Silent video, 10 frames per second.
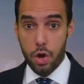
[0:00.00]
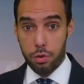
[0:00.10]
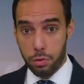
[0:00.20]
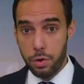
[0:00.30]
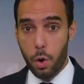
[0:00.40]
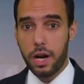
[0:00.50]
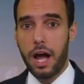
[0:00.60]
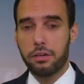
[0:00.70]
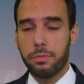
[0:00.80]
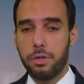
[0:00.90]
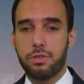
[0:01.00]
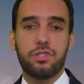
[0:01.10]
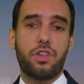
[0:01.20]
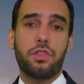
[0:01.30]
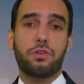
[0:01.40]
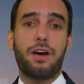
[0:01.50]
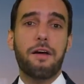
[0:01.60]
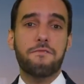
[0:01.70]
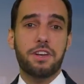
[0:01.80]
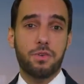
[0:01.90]
Through your contributions on the
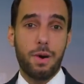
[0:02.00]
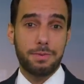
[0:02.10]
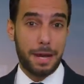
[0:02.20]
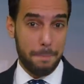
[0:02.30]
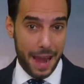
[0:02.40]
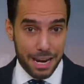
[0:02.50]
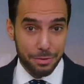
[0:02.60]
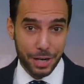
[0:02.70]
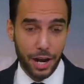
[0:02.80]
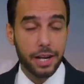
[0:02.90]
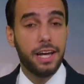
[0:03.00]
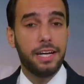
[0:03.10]
crowdfunding website Patreon,